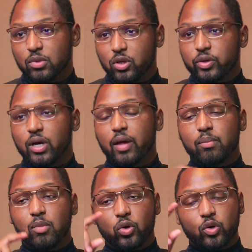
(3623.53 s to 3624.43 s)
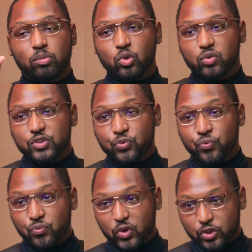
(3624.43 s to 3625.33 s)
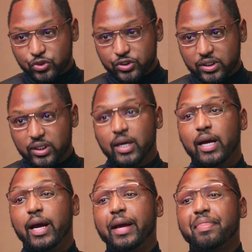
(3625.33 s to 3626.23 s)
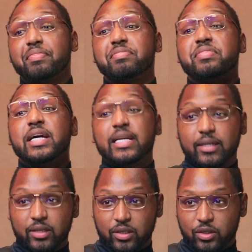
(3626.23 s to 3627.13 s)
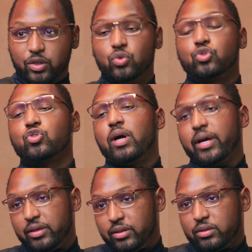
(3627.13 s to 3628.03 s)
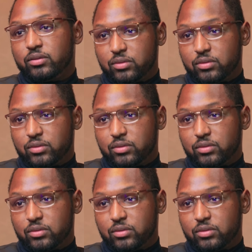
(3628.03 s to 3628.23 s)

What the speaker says: Learn how the market moves first, and then you try to